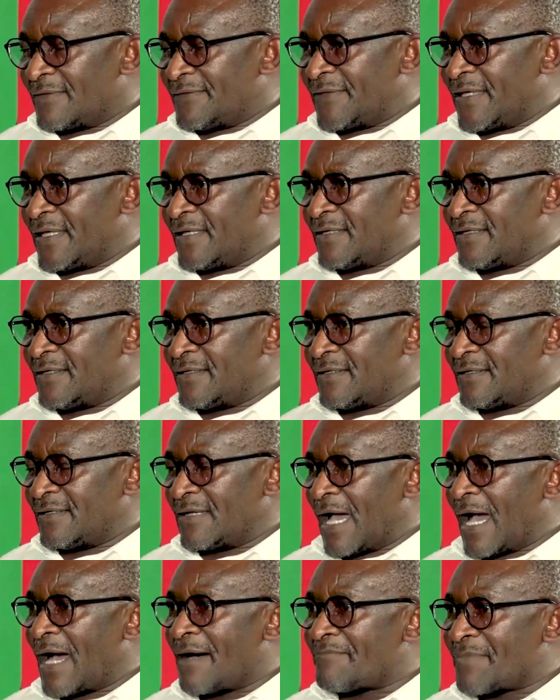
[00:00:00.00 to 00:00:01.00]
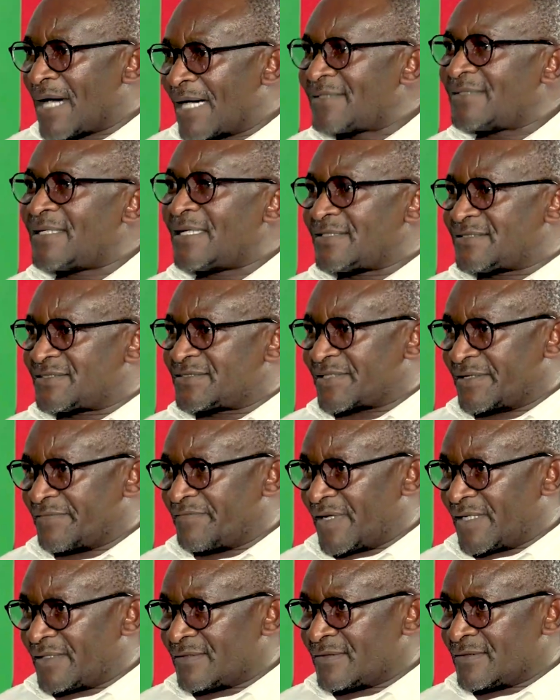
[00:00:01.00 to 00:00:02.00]
they are mandate
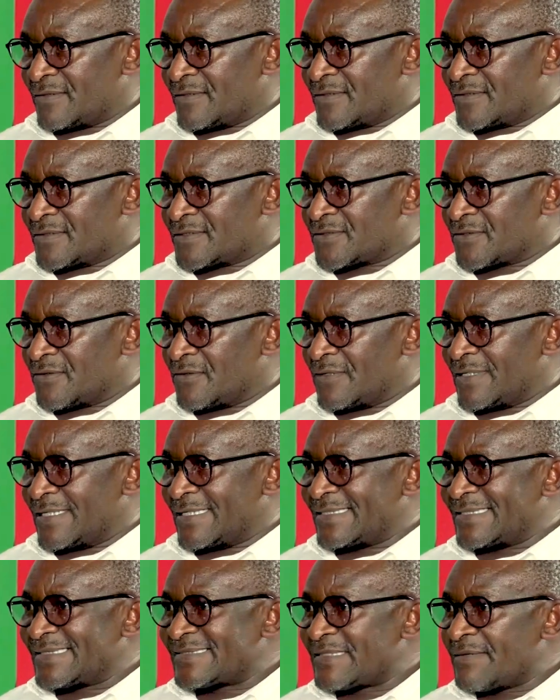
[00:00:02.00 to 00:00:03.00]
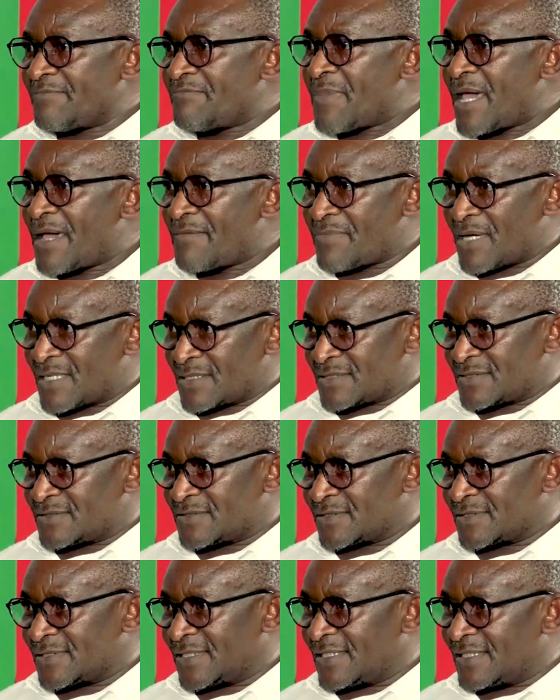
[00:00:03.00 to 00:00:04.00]
driven. So it is the members,
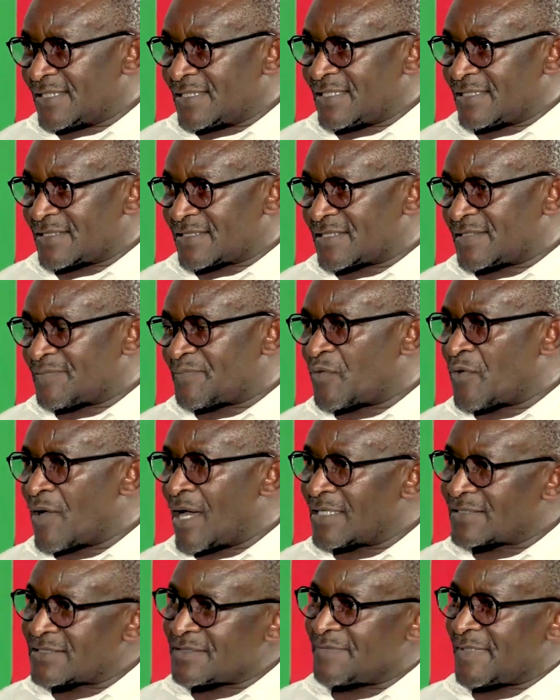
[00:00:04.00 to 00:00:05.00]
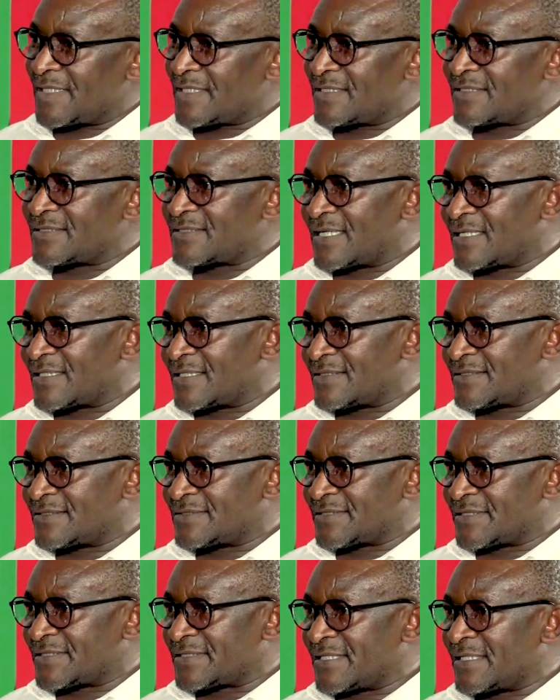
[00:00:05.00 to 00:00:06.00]
not the leadership, who ultimately take a
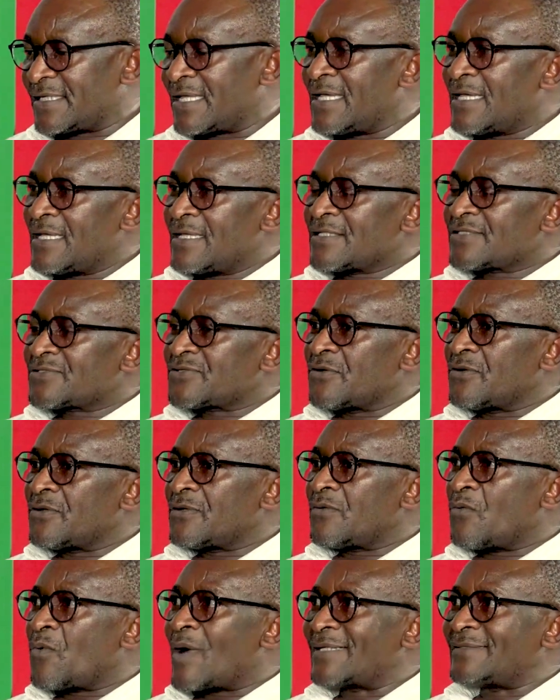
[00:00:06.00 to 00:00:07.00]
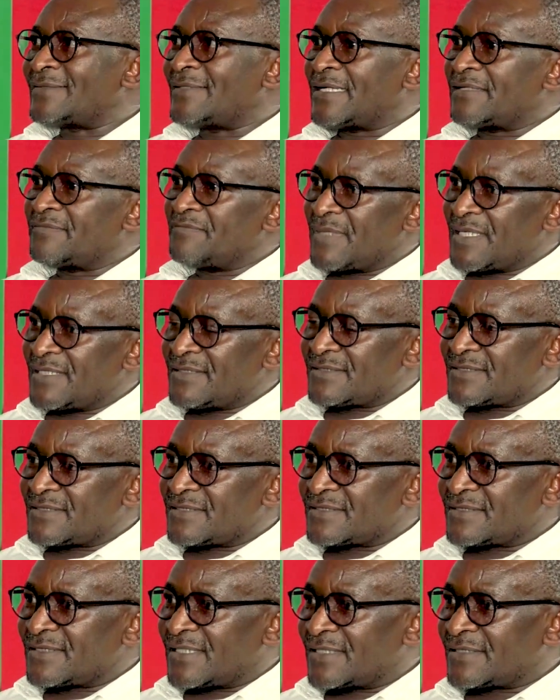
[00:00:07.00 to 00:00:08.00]
decision. So what that means
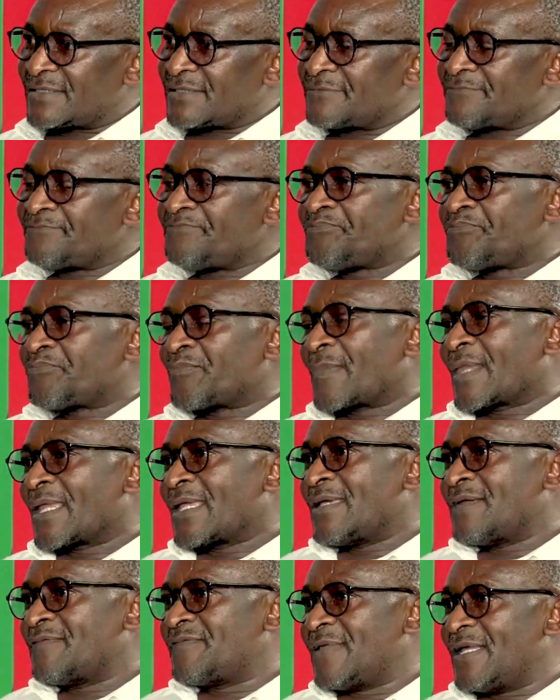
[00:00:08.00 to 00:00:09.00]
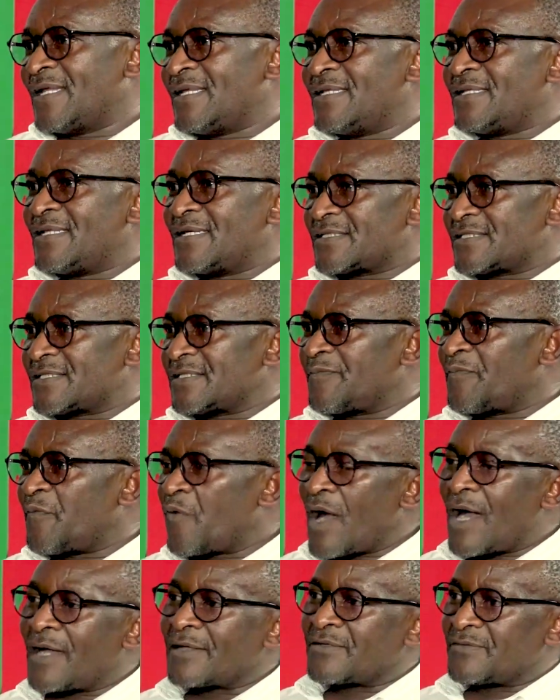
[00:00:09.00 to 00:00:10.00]
is that if the leadership,
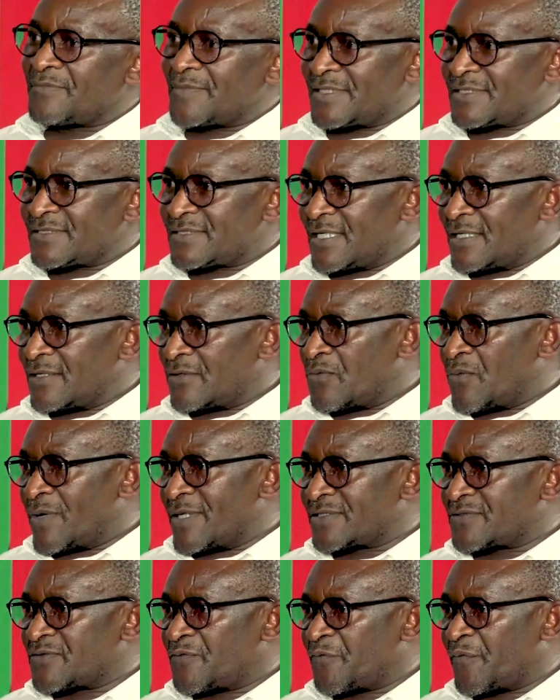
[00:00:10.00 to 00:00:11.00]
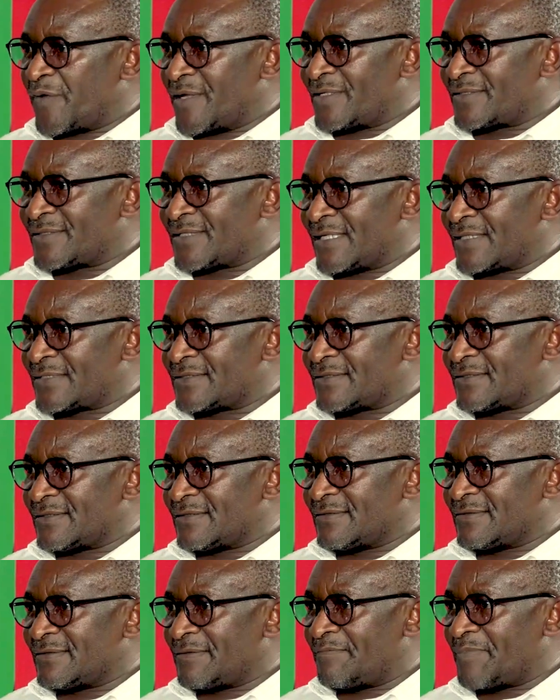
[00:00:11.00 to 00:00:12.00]
for argument's sake, were to feel that
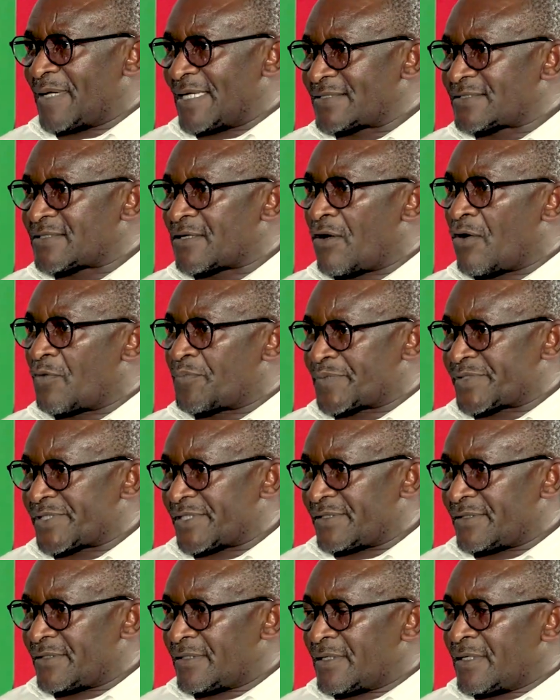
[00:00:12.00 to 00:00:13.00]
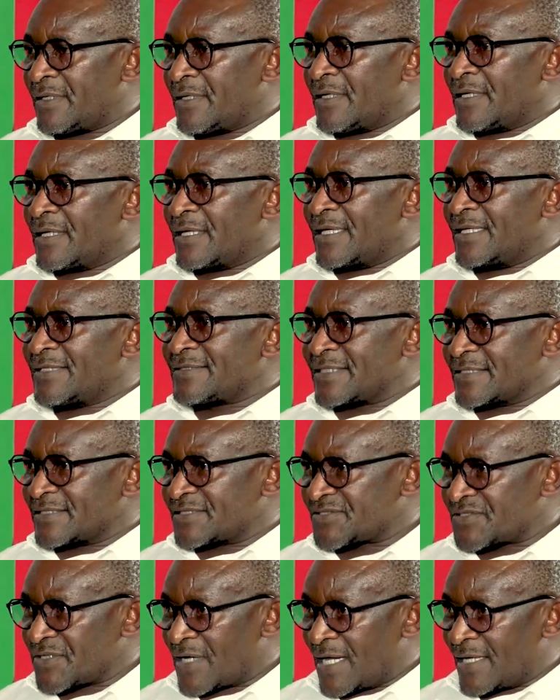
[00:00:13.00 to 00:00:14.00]
the best option is a
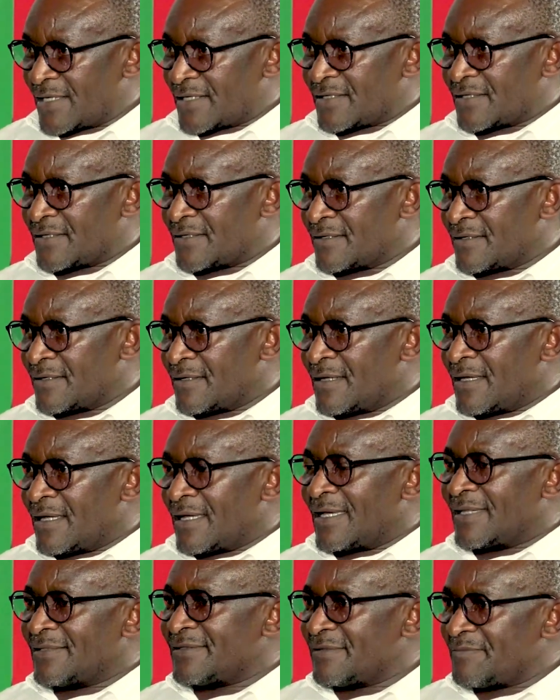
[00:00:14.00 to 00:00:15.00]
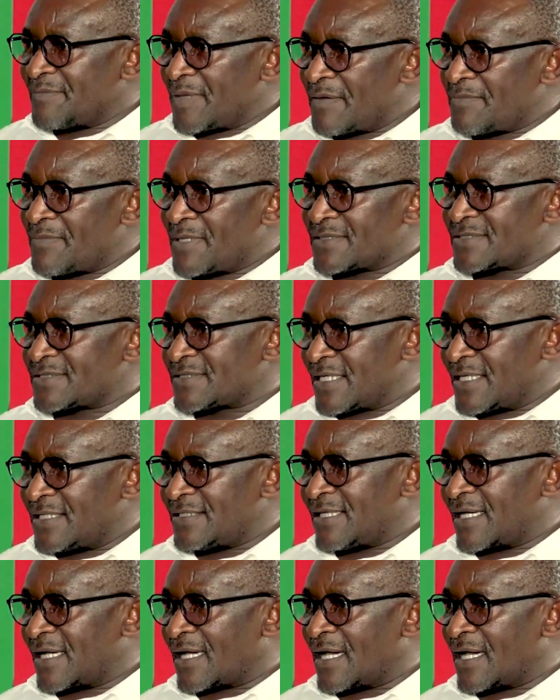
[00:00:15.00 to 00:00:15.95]
strike, and the members say